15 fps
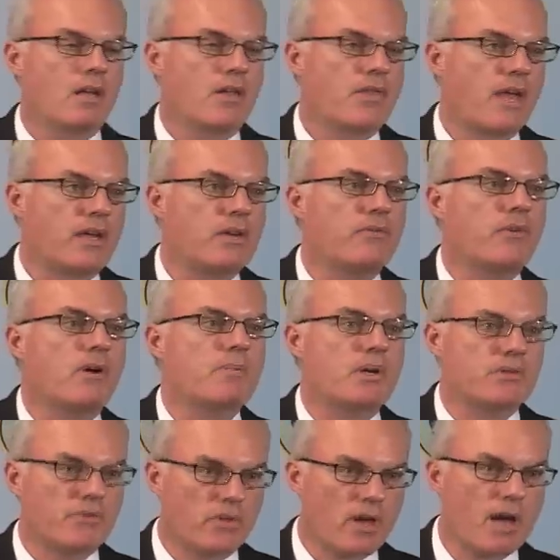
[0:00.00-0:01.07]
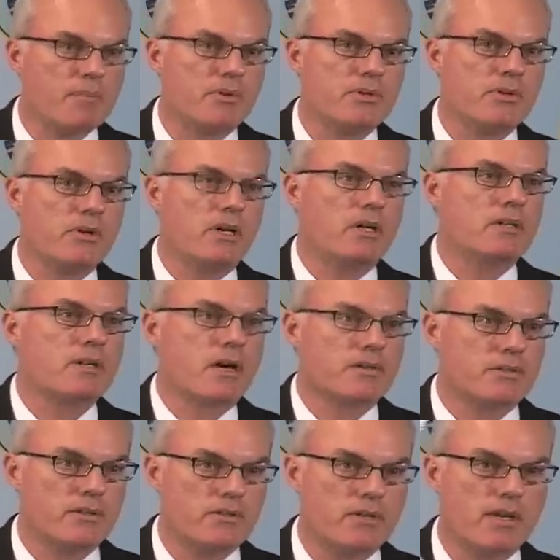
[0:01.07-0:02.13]
Thank you very much for the opportunity to
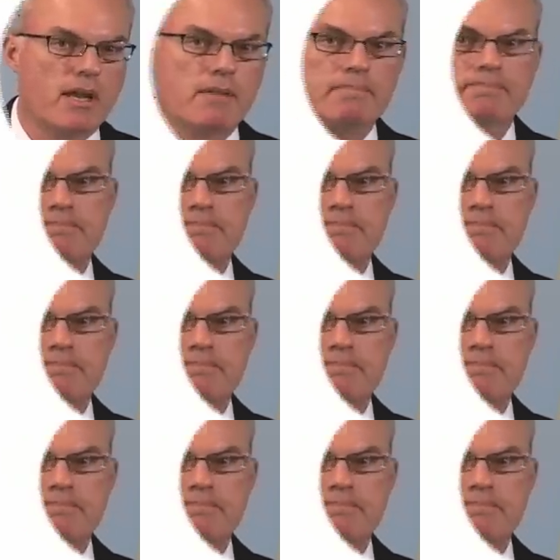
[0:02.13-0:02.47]
talk to you today.